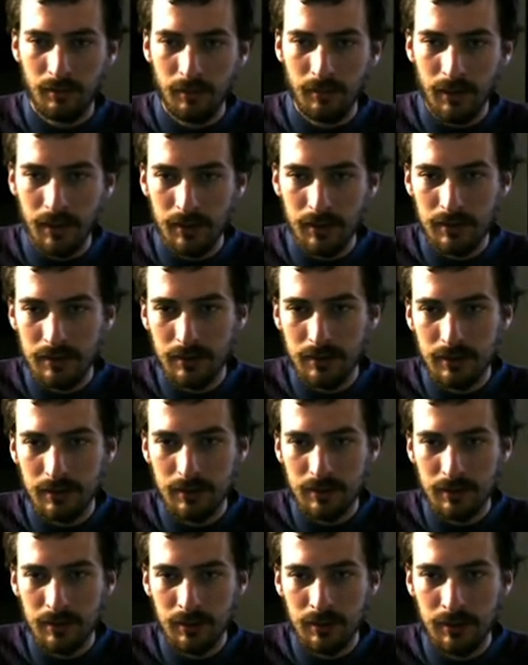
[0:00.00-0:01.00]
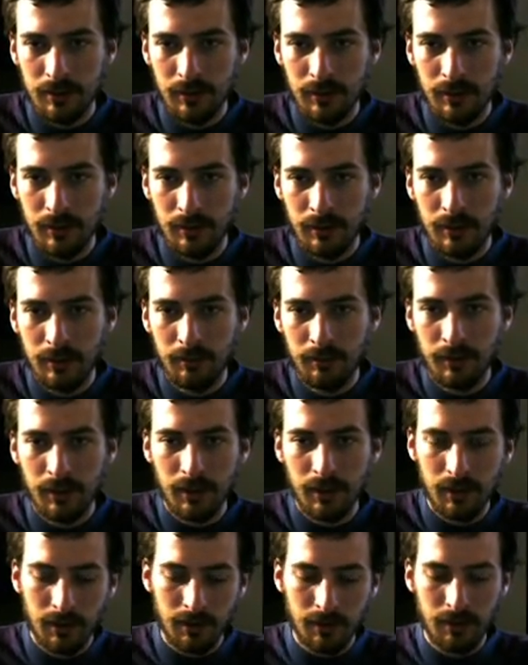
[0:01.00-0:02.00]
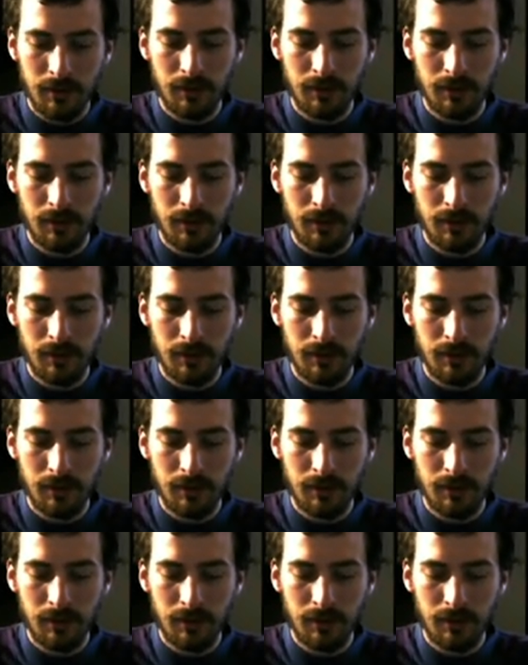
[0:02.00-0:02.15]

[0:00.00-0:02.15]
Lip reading: Paste this in. I'm going to call